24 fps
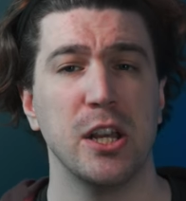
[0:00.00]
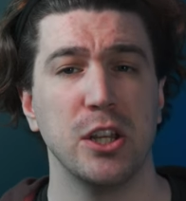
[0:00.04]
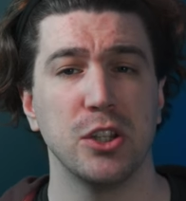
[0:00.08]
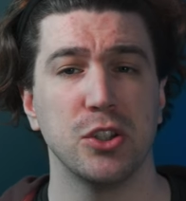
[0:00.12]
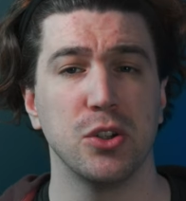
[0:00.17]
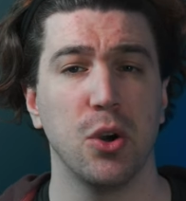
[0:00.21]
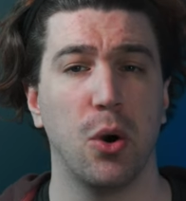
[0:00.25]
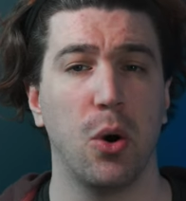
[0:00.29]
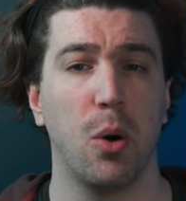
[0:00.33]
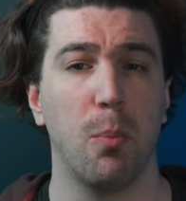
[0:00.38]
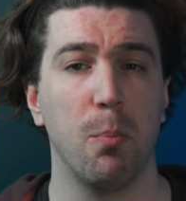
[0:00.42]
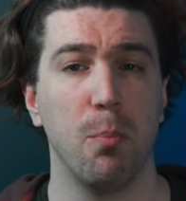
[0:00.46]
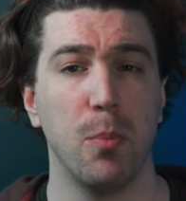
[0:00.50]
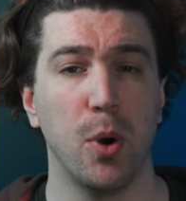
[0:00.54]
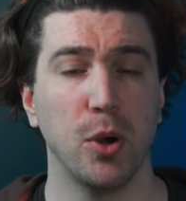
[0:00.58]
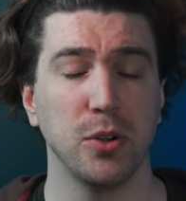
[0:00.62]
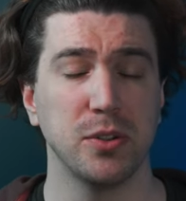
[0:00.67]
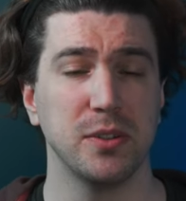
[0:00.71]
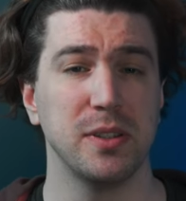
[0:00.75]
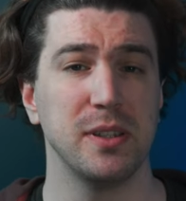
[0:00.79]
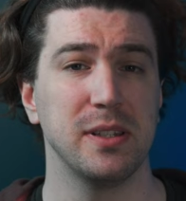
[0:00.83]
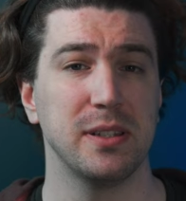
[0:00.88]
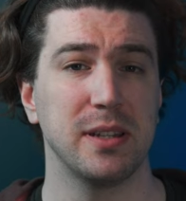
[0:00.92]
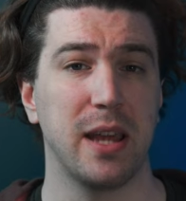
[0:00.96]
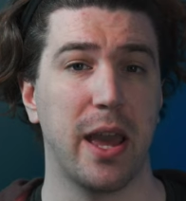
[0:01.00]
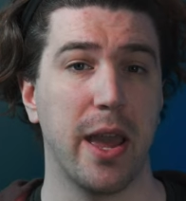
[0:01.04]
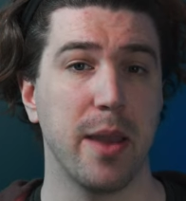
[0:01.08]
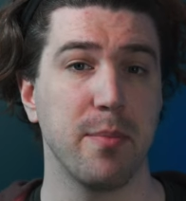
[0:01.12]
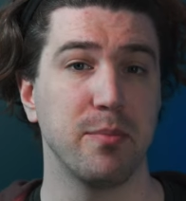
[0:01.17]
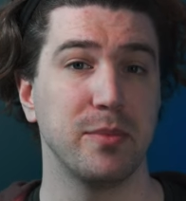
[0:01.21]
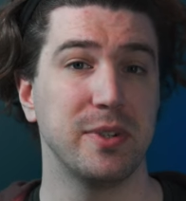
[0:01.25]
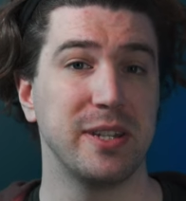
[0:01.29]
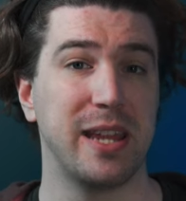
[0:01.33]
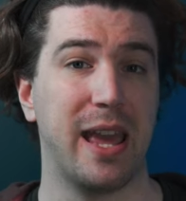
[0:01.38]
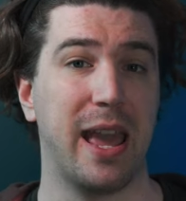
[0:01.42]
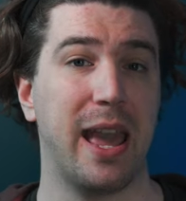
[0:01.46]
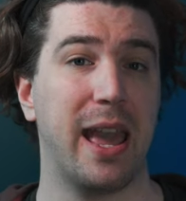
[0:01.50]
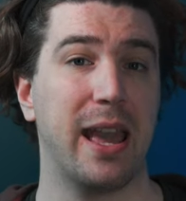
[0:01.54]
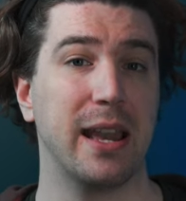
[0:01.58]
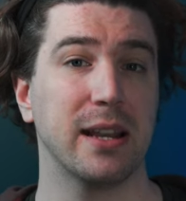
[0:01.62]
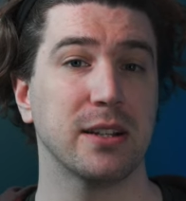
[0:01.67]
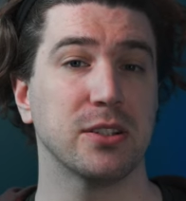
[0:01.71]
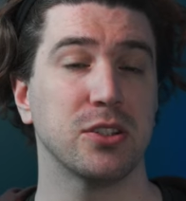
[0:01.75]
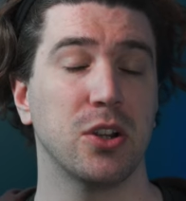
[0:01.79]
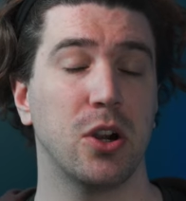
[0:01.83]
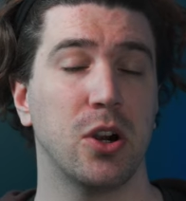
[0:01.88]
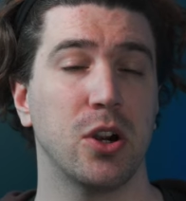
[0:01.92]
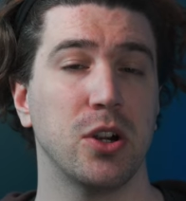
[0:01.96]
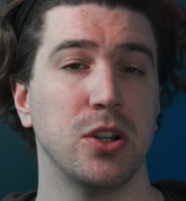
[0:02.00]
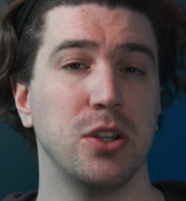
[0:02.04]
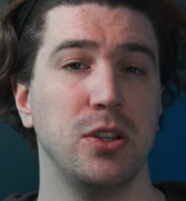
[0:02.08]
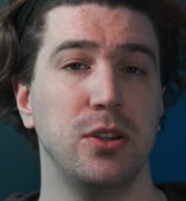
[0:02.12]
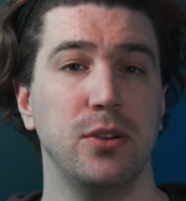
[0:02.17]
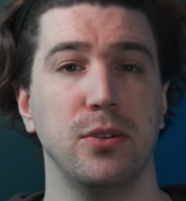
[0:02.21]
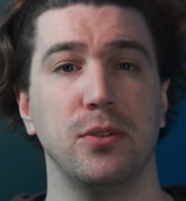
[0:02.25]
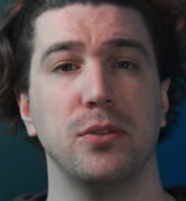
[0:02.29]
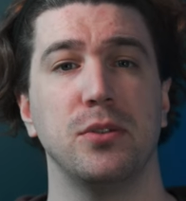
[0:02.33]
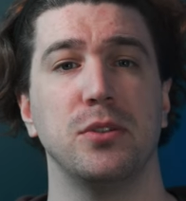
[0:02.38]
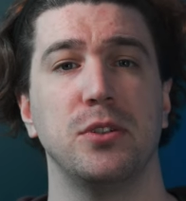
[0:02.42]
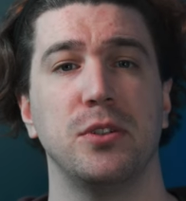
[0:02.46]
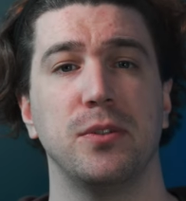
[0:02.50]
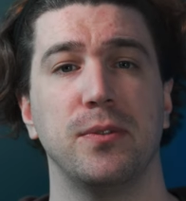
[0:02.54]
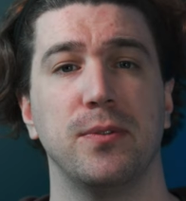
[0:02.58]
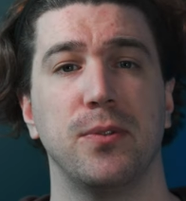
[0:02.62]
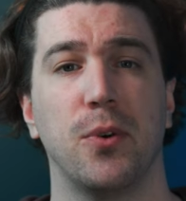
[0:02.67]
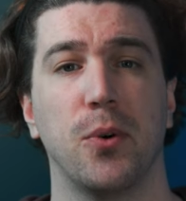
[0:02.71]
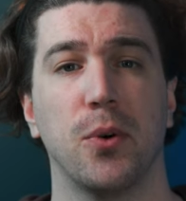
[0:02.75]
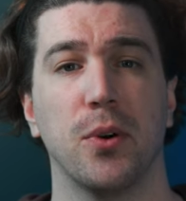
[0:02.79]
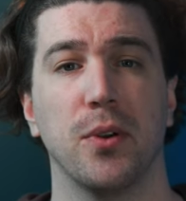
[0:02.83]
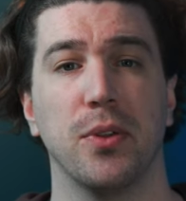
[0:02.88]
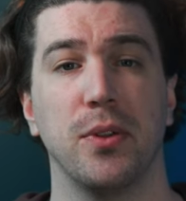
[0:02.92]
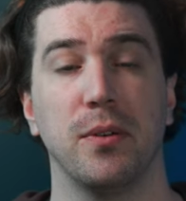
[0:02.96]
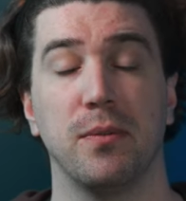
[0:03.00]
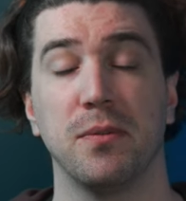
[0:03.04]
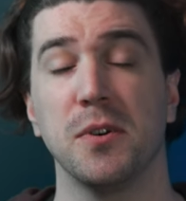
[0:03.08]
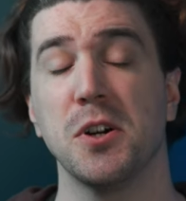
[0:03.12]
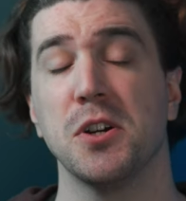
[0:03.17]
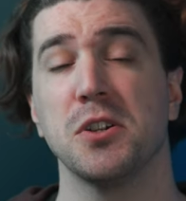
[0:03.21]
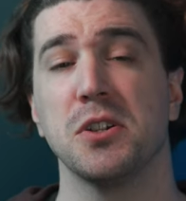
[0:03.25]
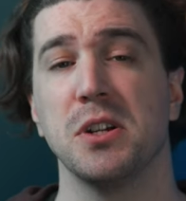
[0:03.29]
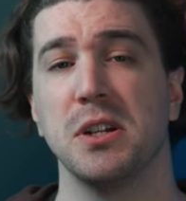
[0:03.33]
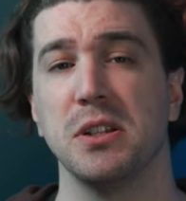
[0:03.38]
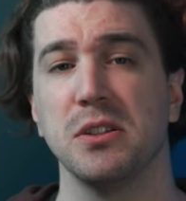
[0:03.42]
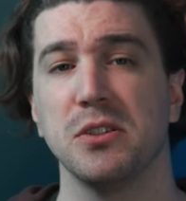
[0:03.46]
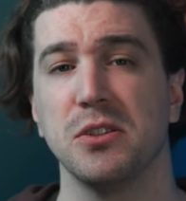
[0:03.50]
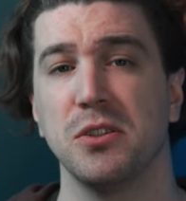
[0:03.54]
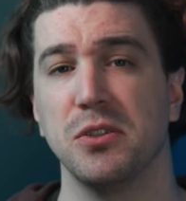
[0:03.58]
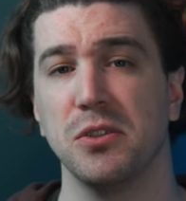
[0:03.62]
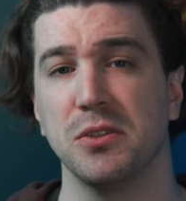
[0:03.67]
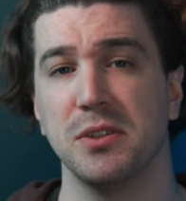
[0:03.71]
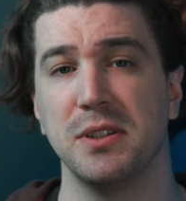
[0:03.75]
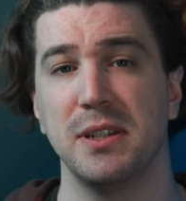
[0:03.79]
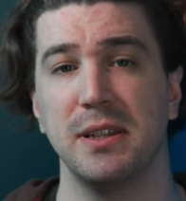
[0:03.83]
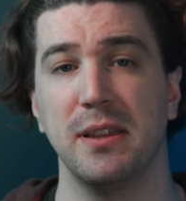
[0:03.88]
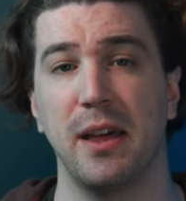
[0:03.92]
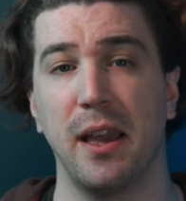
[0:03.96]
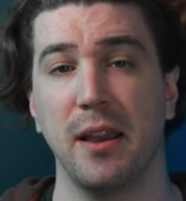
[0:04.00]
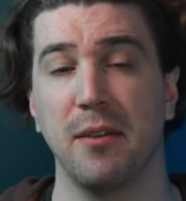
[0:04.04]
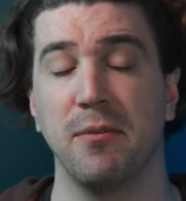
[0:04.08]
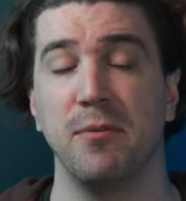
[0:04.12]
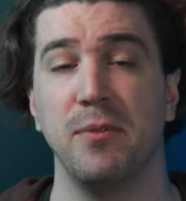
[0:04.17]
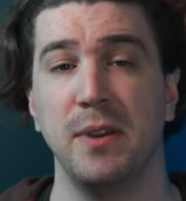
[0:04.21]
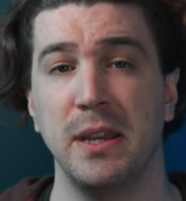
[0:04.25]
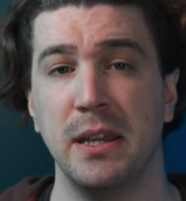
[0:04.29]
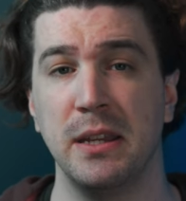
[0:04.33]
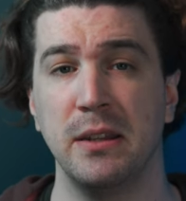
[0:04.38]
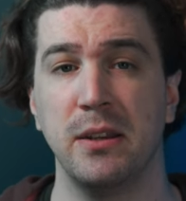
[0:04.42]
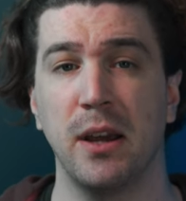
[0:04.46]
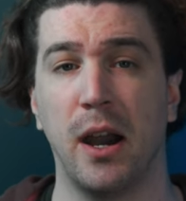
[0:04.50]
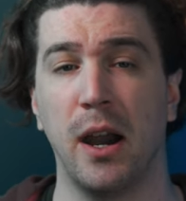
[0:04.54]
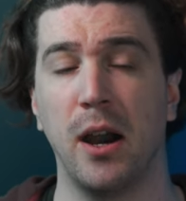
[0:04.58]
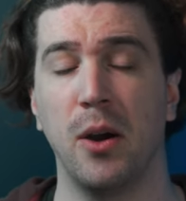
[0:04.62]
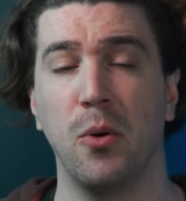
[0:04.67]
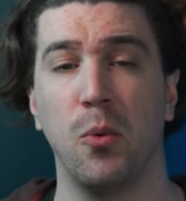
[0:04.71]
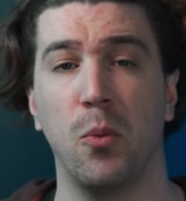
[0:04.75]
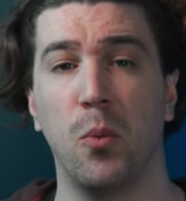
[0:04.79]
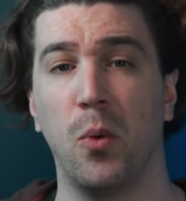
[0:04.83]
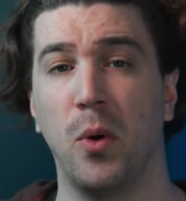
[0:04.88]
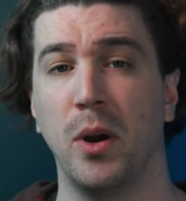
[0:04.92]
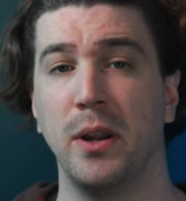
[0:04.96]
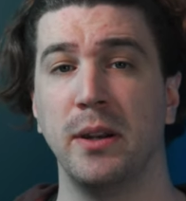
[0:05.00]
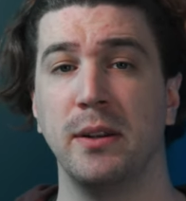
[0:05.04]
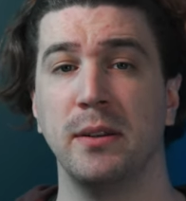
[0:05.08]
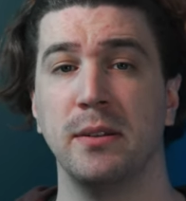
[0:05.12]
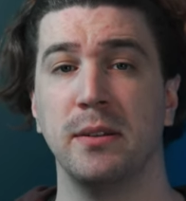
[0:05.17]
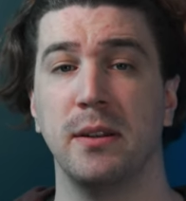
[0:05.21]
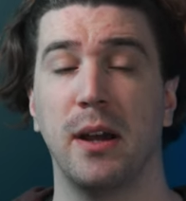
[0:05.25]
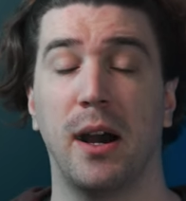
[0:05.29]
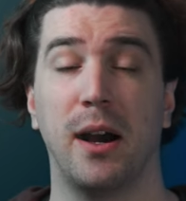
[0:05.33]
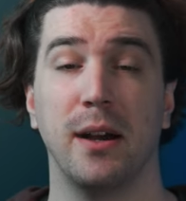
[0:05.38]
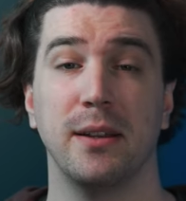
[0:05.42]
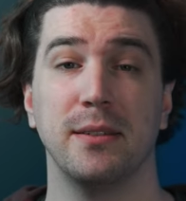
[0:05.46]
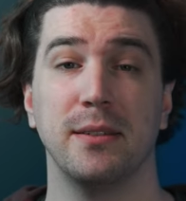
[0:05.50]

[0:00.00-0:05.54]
So most of the time, tags are used for the version. So you'll see like v.1.0.